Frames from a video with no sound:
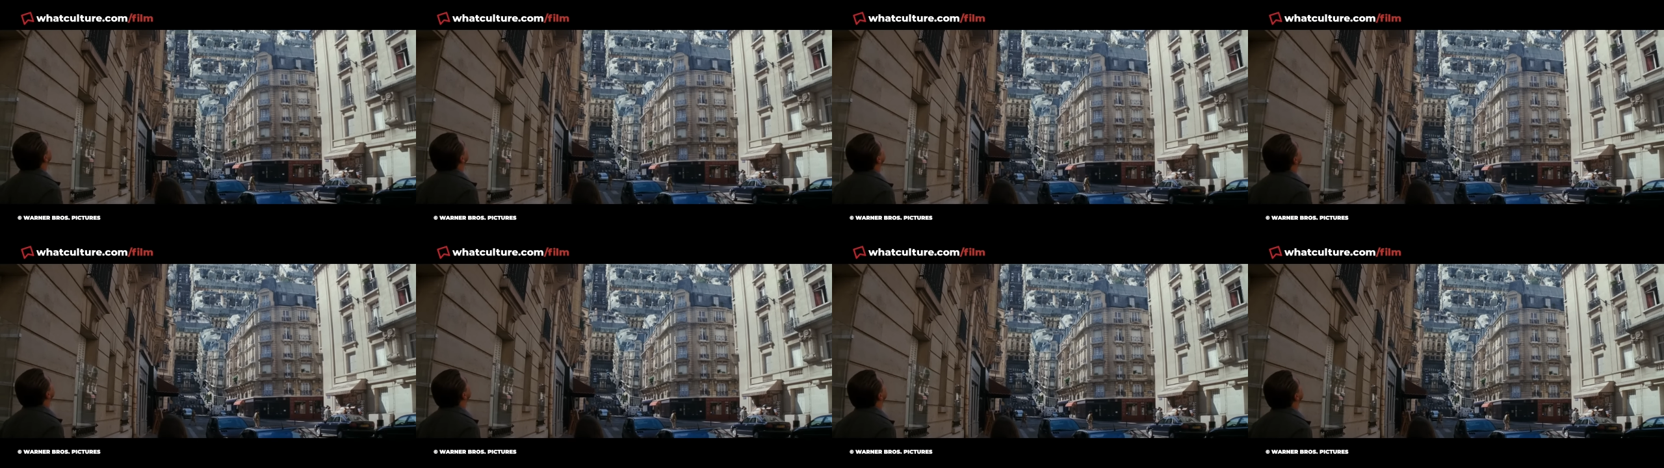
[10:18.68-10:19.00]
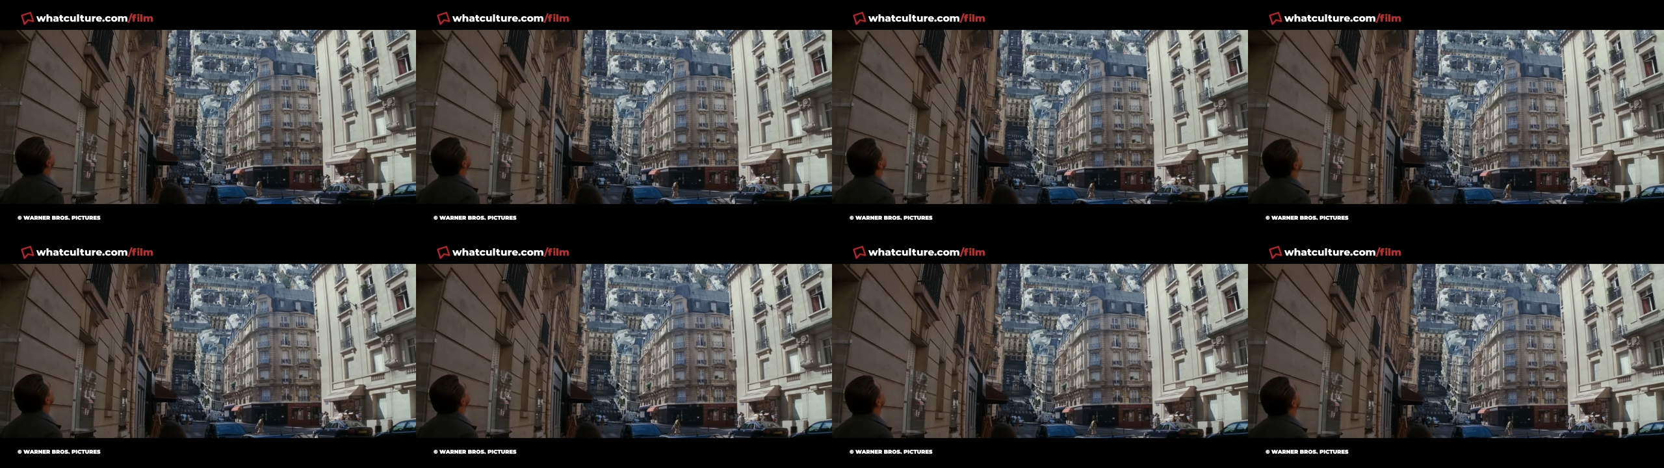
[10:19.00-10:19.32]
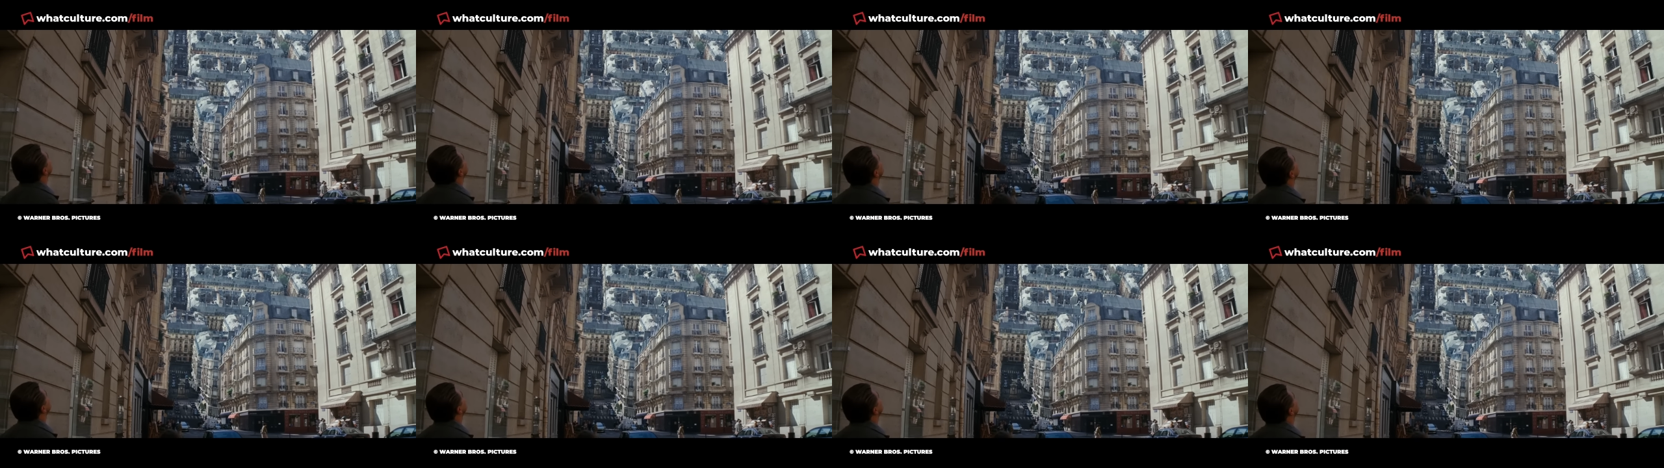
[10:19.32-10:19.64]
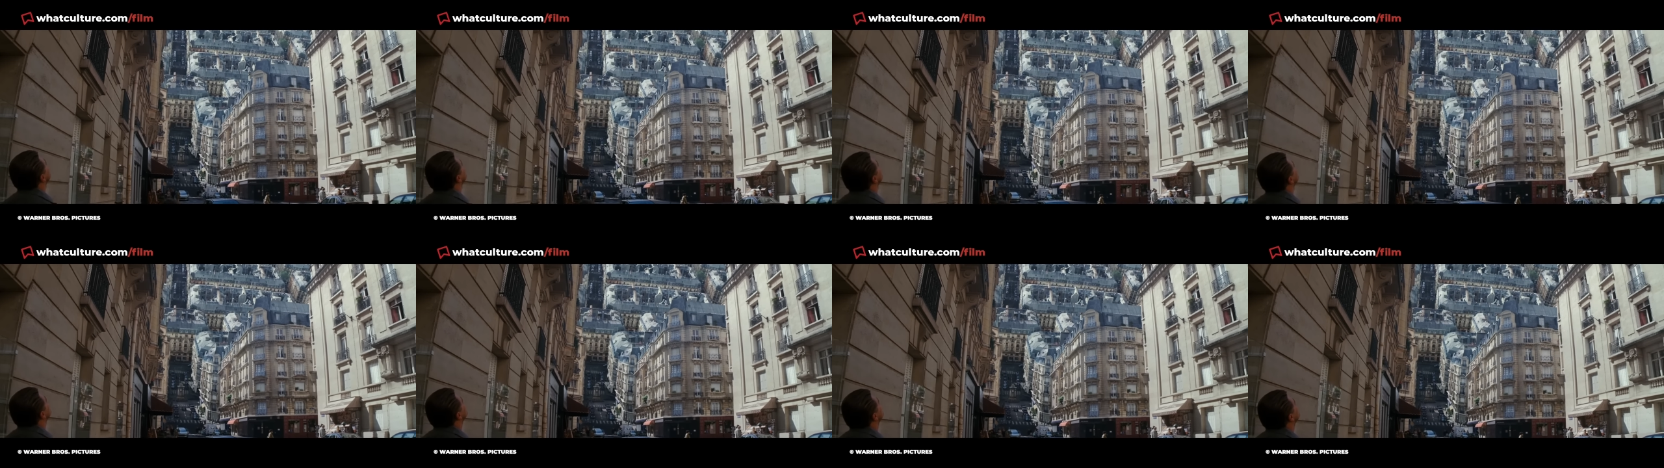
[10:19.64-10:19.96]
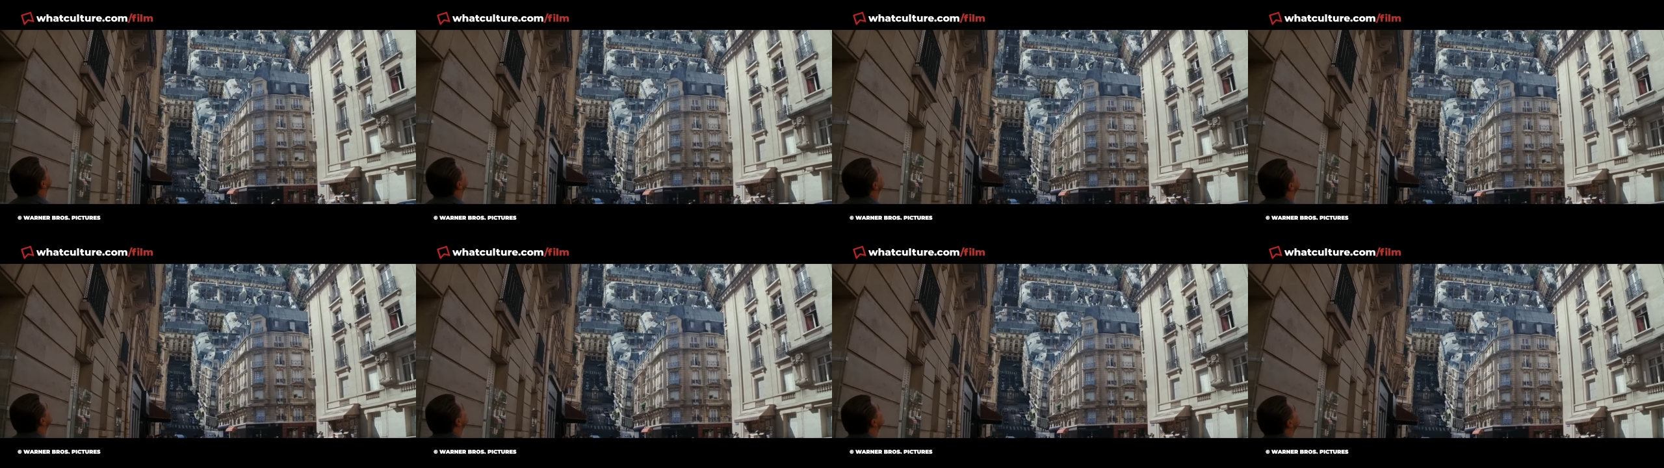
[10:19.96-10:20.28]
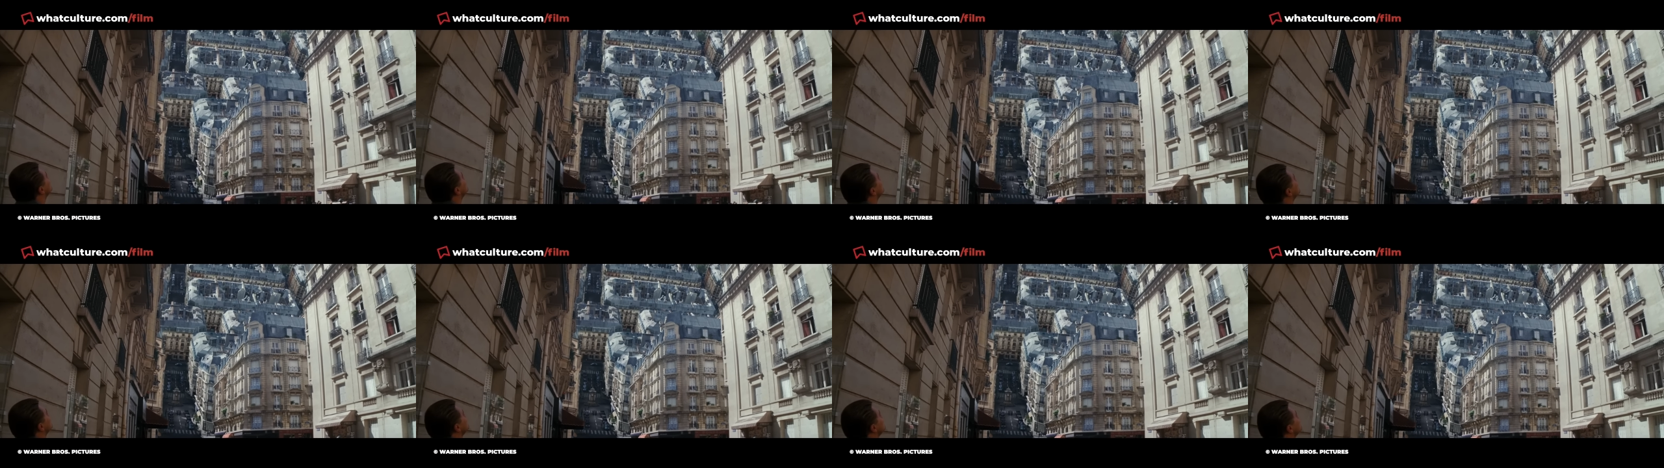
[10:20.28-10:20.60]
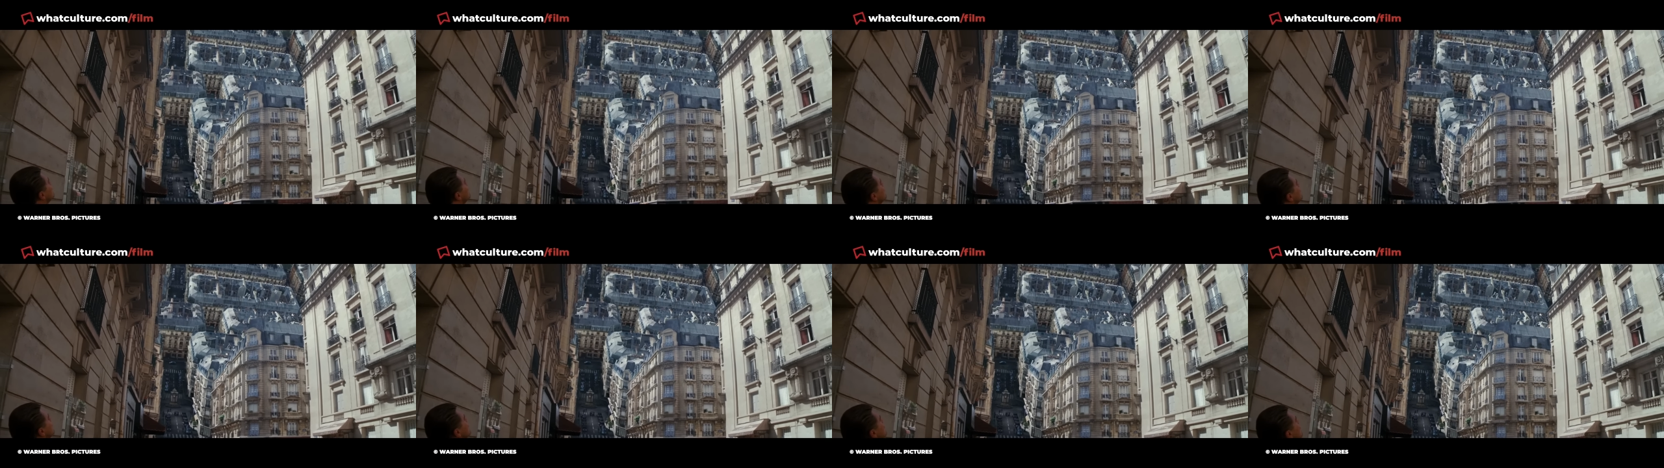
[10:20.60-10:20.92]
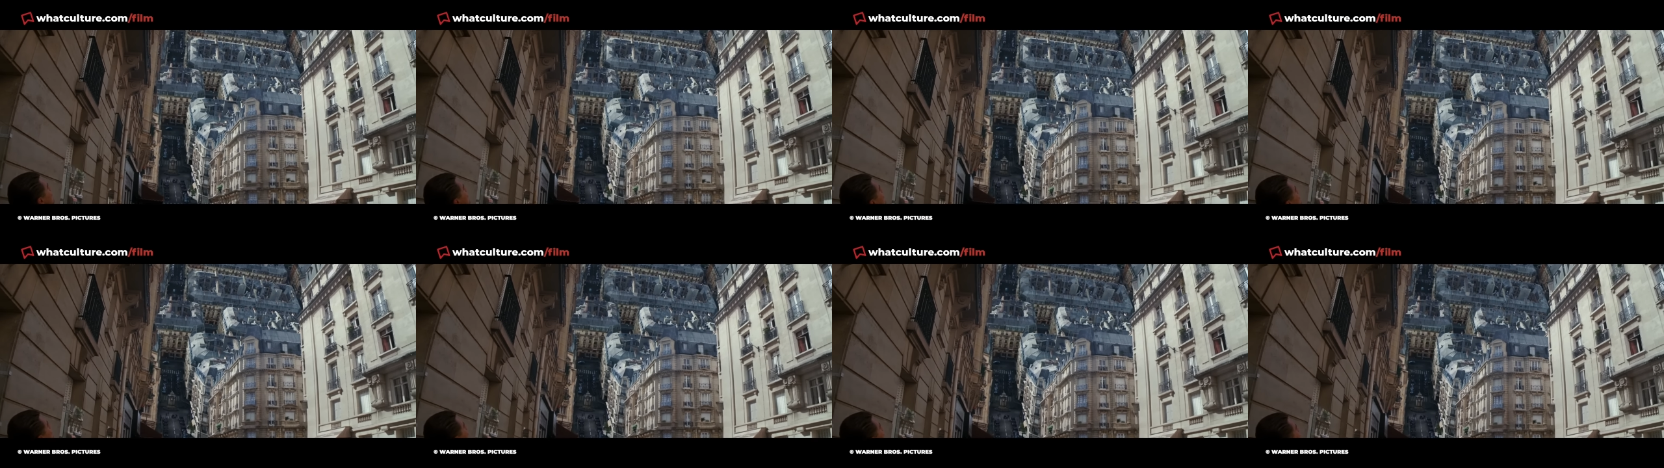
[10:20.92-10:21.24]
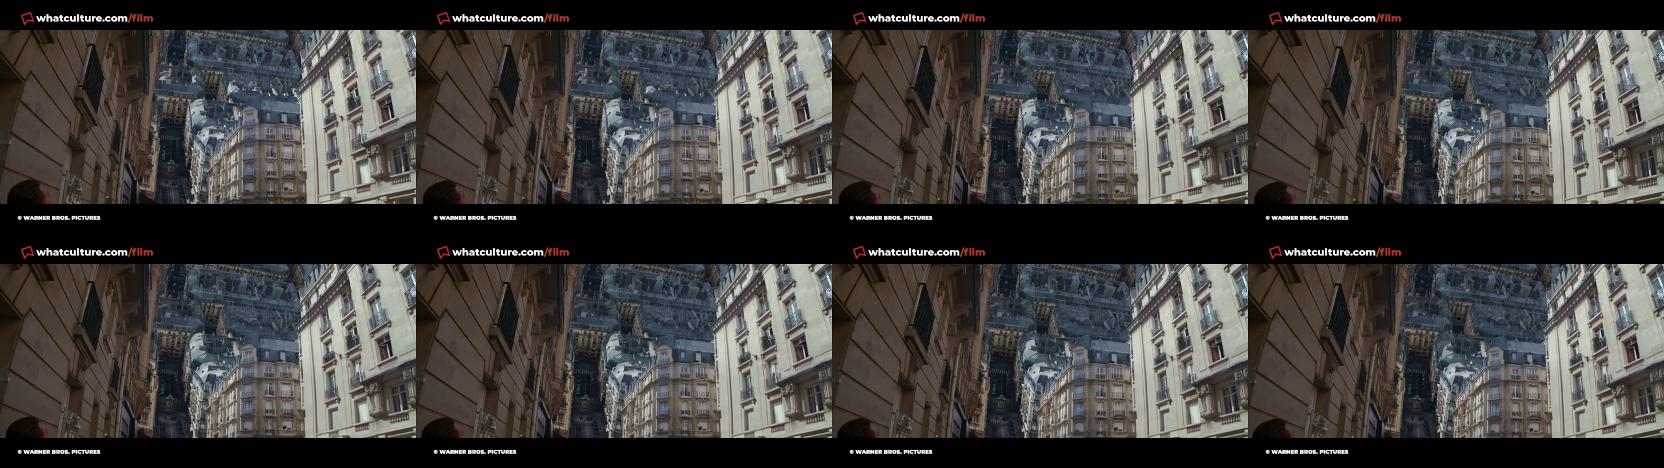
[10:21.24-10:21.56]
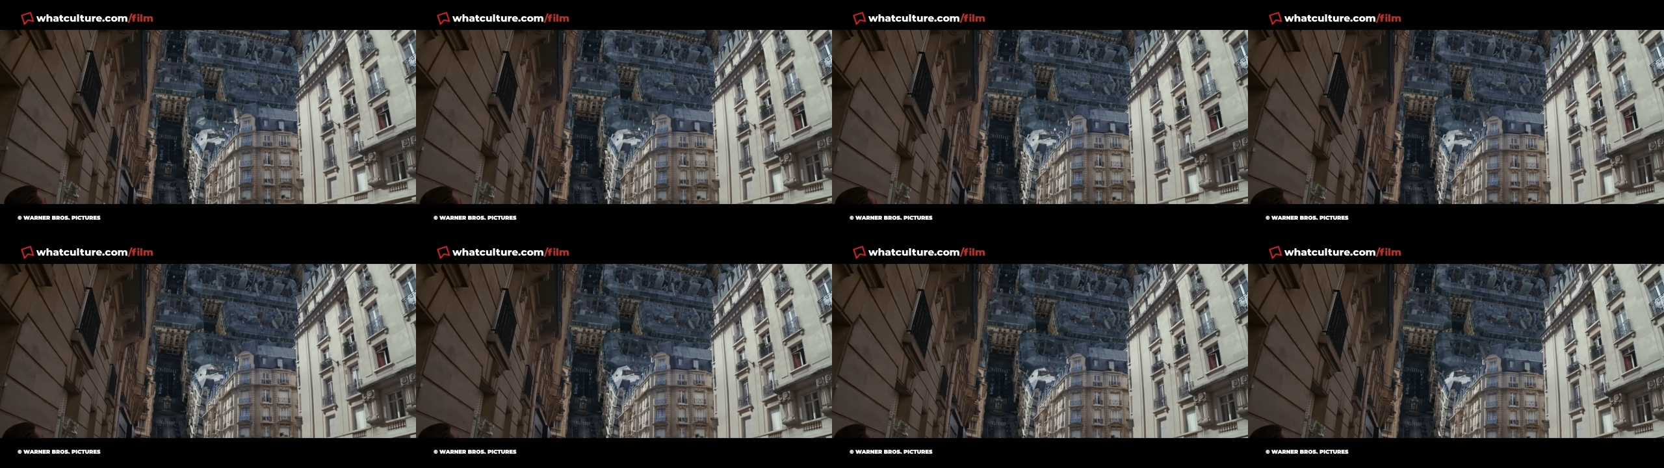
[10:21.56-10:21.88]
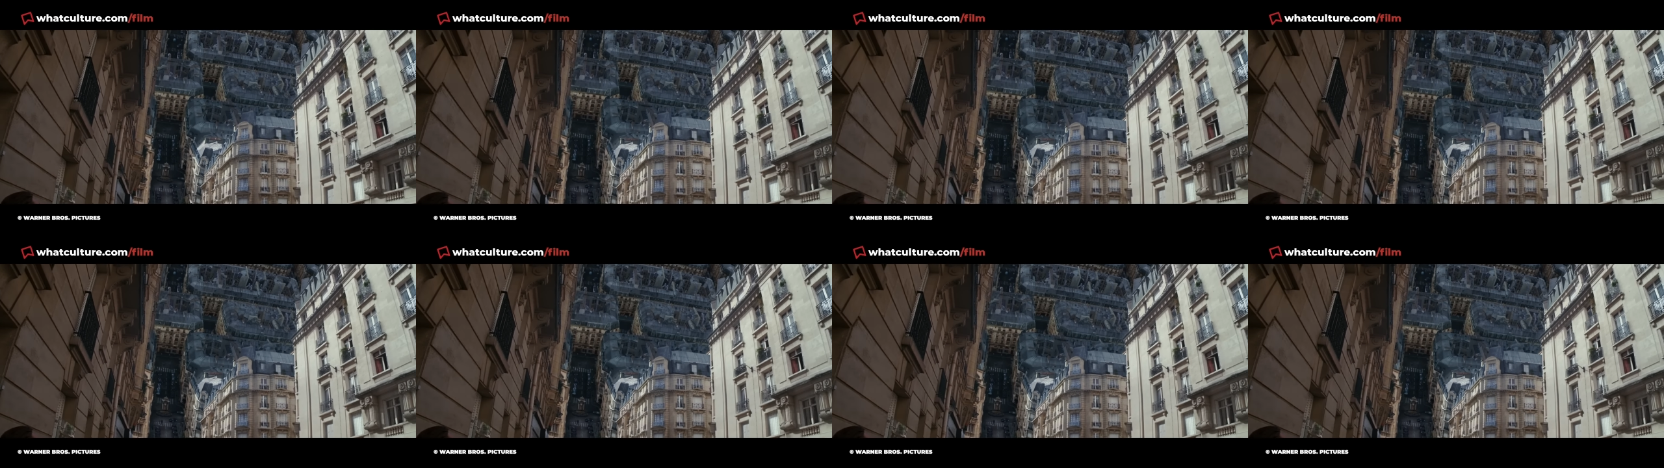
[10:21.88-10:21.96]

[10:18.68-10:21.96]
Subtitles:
(no speaker visible)